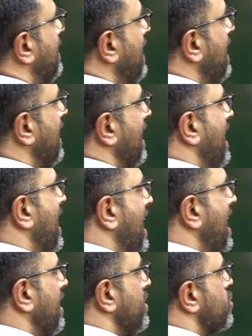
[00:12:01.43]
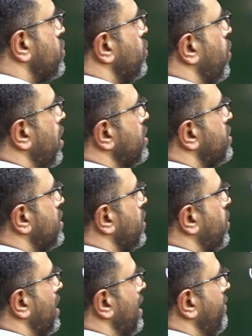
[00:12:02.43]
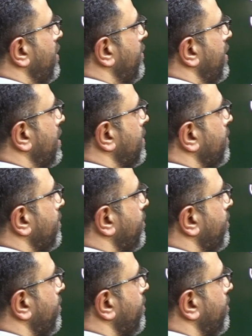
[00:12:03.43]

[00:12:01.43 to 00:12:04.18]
dA is non-zero everywhere